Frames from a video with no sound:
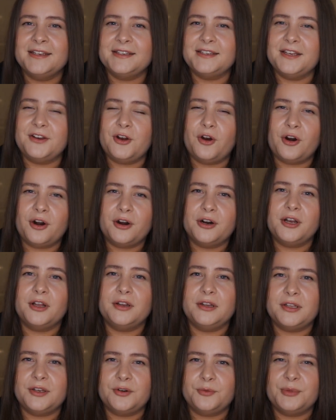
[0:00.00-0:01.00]
They are a
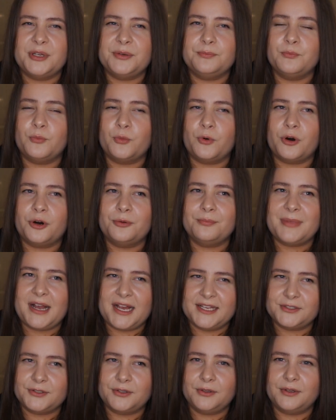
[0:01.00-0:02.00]
little bit more
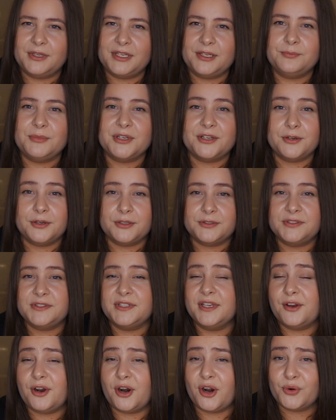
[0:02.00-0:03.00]
masculine because
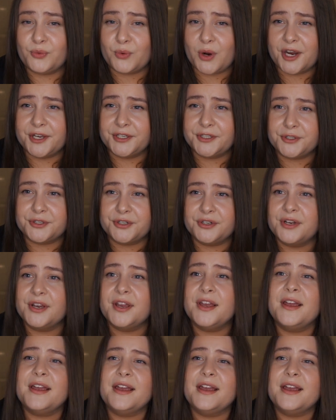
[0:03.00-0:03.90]
they are wider.